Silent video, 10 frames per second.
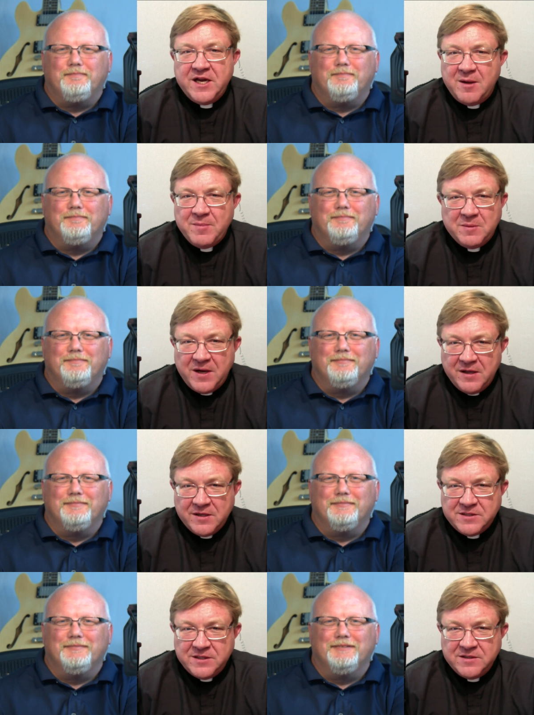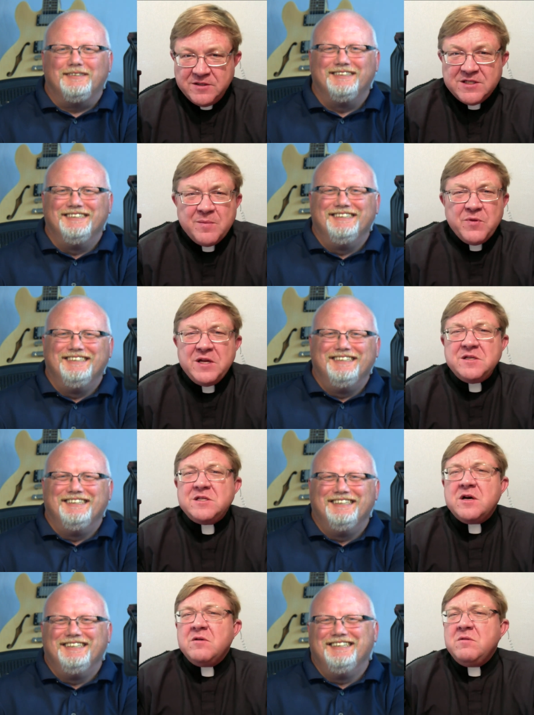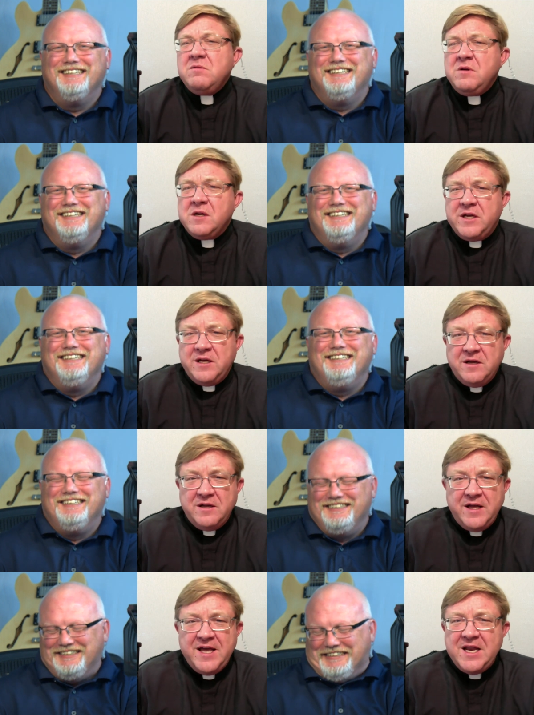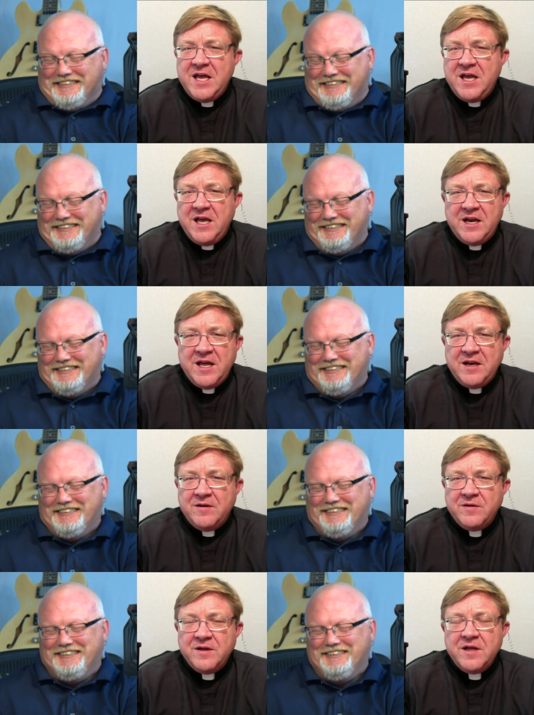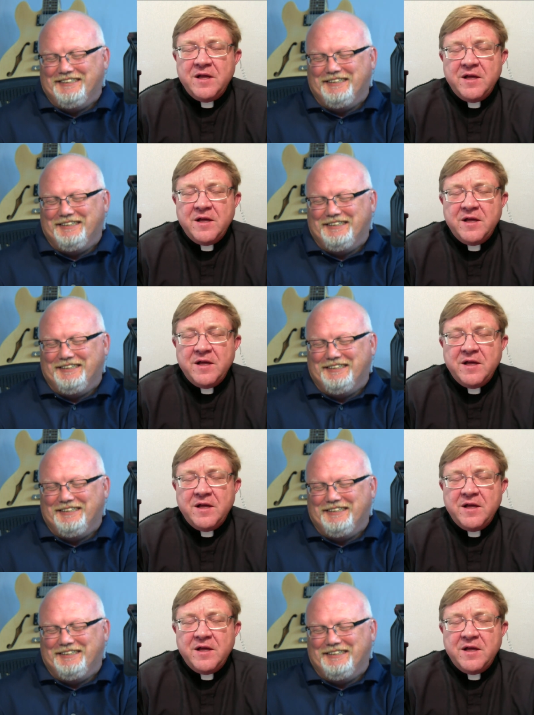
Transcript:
Speaker 1: economic policy. Something totally inane. And,